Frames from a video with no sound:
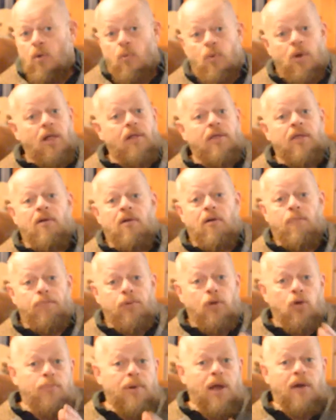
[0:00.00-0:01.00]
well, you're a
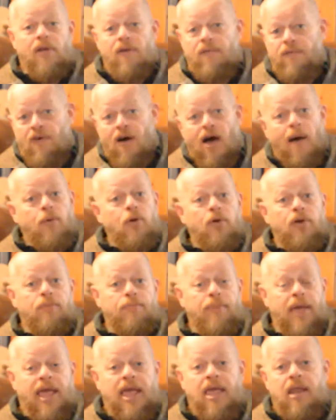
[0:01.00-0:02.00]
blueberry farmer
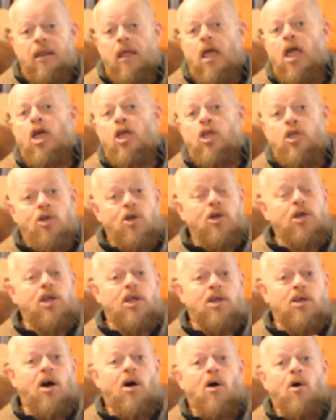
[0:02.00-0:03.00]
in Maine, you're going
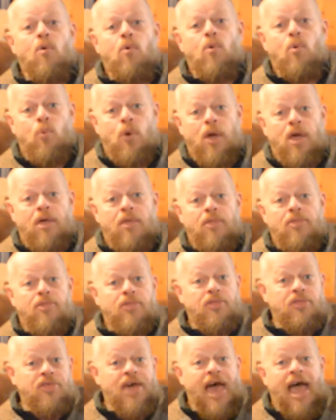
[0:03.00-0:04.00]
to go
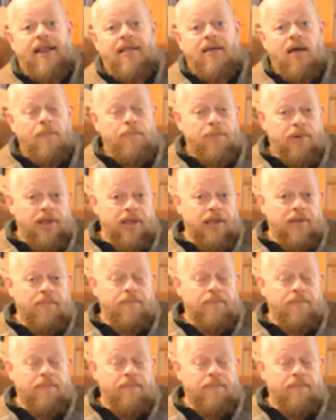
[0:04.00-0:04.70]
with that company.